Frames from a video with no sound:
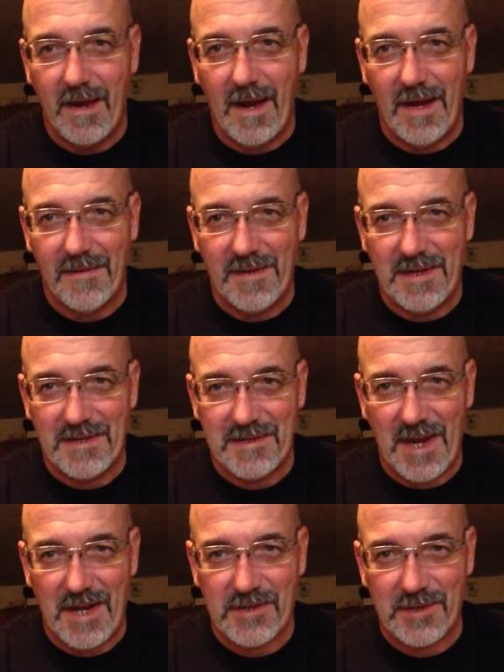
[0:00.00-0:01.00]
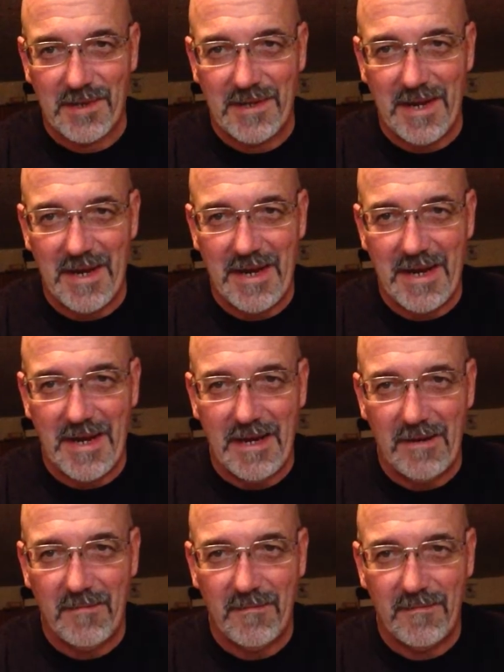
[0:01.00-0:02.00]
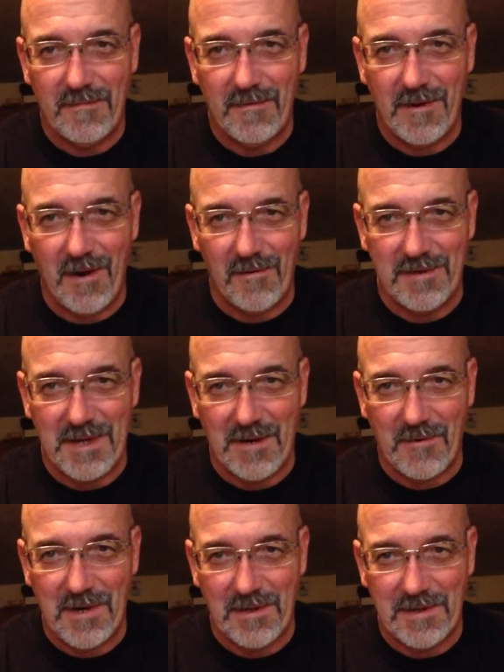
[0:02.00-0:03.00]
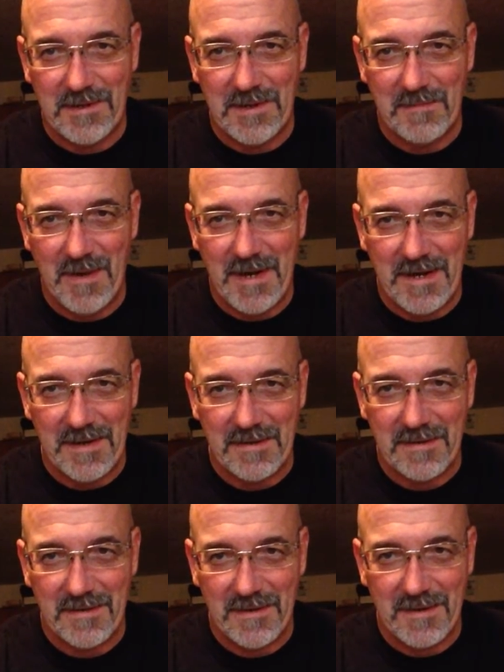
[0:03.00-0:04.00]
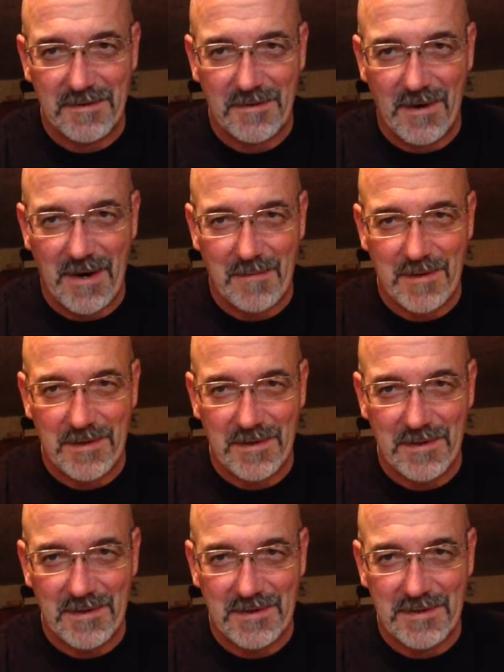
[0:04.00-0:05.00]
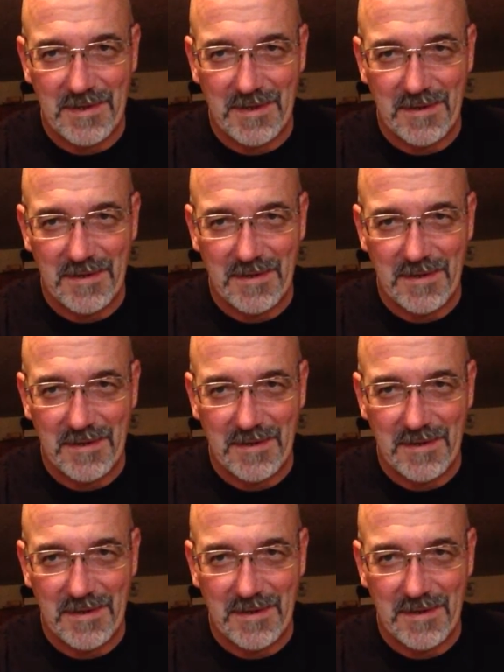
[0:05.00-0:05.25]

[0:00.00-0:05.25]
I think it's actually a CoverTech wheel that didn't make it. It gets crammed into this